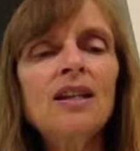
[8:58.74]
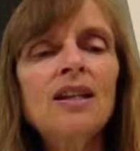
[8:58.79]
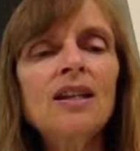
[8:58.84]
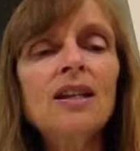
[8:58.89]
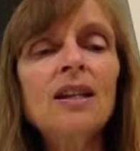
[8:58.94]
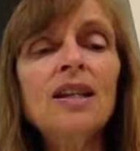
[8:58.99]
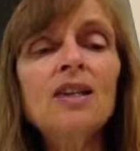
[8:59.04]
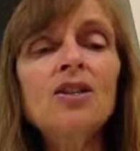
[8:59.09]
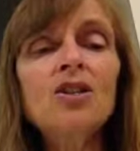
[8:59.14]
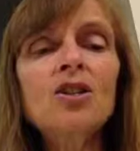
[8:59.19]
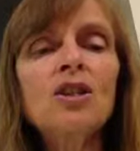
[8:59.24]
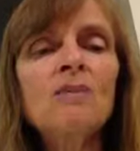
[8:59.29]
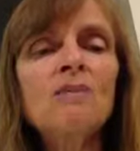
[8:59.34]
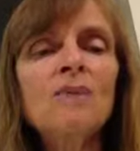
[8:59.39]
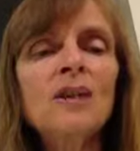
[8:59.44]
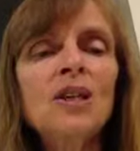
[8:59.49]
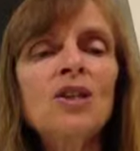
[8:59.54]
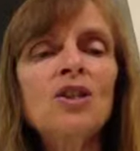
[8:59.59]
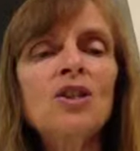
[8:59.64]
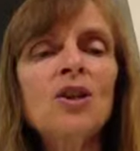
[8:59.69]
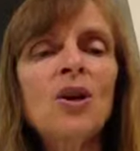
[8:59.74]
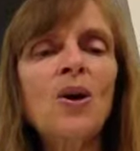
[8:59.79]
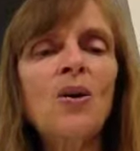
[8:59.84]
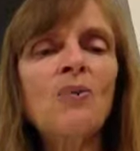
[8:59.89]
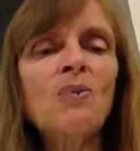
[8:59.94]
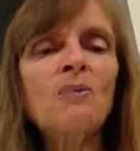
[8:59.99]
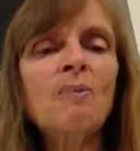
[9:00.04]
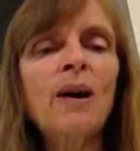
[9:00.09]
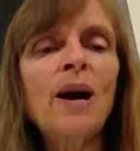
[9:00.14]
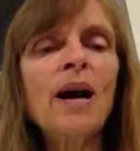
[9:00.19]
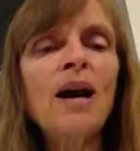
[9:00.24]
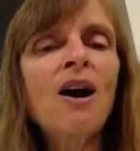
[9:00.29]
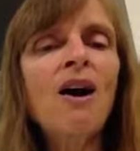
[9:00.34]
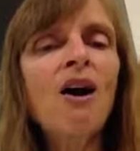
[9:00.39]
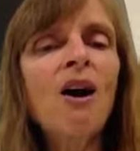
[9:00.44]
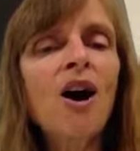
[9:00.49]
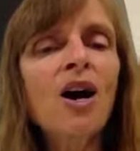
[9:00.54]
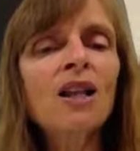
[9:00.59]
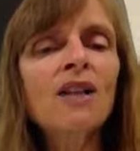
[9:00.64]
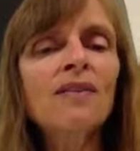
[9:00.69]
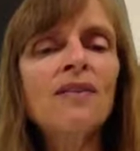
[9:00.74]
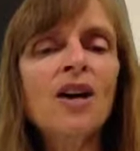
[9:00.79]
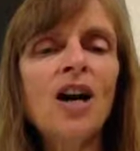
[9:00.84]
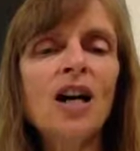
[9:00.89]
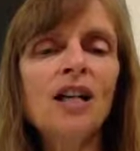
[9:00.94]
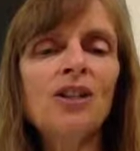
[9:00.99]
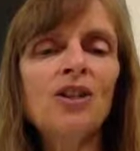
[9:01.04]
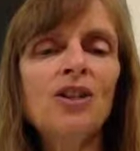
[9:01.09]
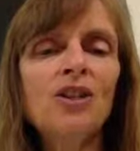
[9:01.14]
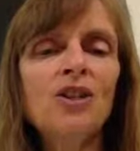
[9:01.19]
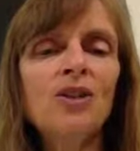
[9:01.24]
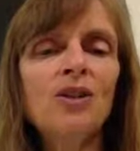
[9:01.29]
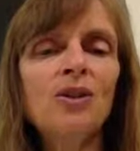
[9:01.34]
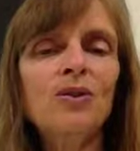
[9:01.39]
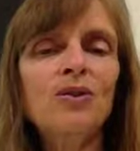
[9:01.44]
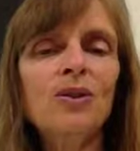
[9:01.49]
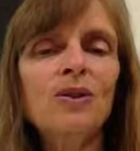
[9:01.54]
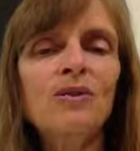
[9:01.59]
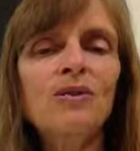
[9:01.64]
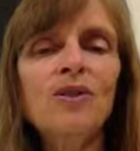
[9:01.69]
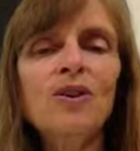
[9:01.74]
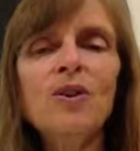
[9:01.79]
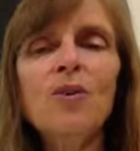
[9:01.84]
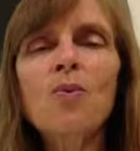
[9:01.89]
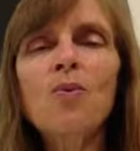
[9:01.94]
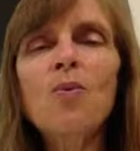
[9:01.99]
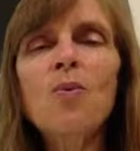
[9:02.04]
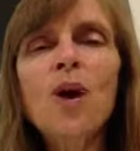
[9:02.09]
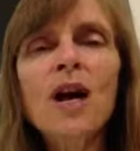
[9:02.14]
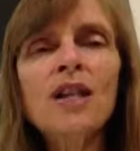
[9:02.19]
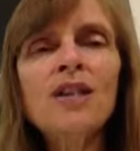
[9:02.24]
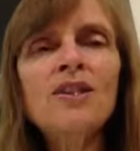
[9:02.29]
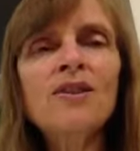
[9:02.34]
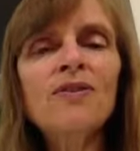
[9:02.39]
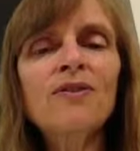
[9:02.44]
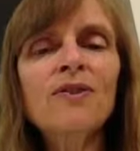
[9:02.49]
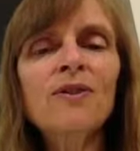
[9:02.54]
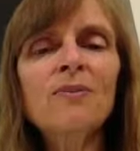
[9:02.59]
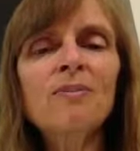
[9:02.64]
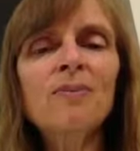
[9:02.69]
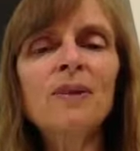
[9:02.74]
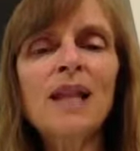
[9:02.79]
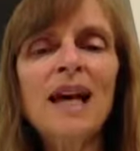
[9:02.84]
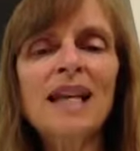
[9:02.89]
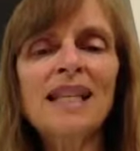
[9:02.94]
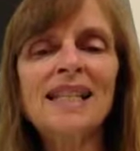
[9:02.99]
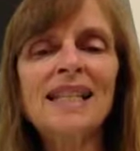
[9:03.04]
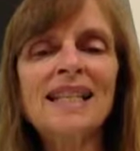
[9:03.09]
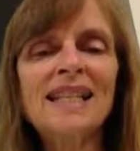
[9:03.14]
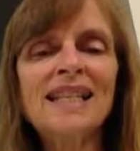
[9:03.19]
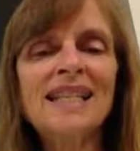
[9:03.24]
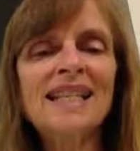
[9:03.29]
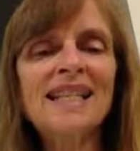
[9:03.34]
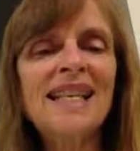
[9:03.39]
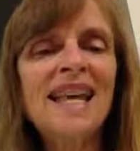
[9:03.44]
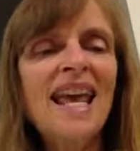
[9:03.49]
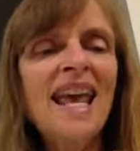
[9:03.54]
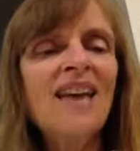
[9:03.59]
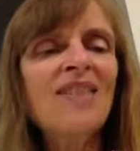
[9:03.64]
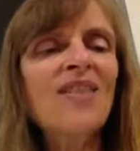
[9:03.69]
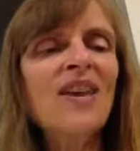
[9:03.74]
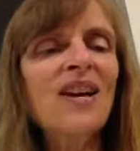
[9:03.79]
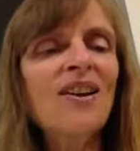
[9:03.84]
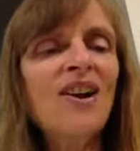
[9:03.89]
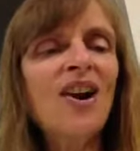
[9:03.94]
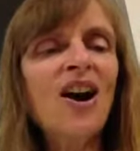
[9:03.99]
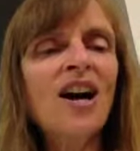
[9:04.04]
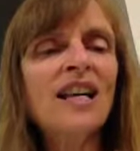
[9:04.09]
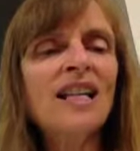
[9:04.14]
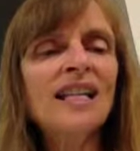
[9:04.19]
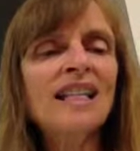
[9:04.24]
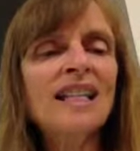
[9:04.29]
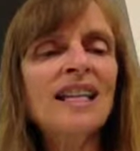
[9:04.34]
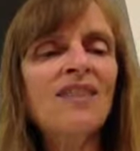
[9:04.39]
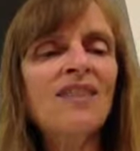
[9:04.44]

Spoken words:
This should be shown by all of God's children for the wonderful blessings that God has